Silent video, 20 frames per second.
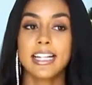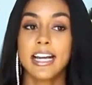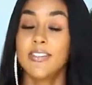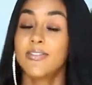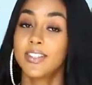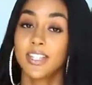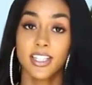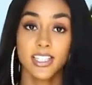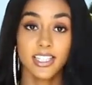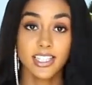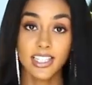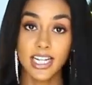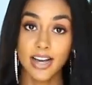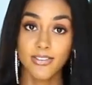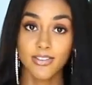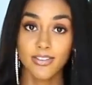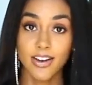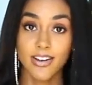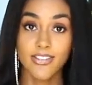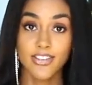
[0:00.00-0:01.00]
definitely didn't
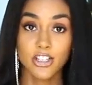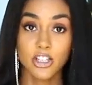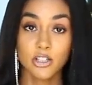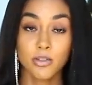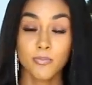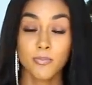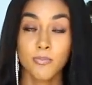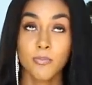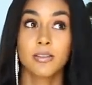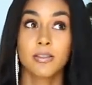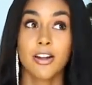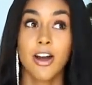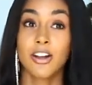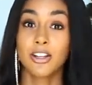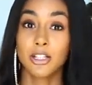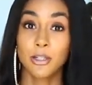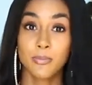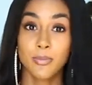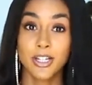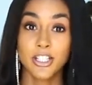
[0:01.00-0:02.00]
have a $500
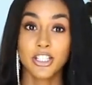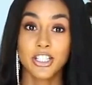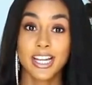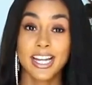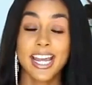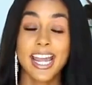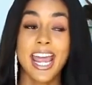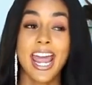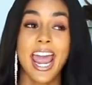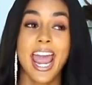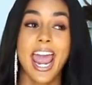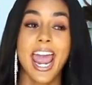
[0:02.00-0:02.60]
budget,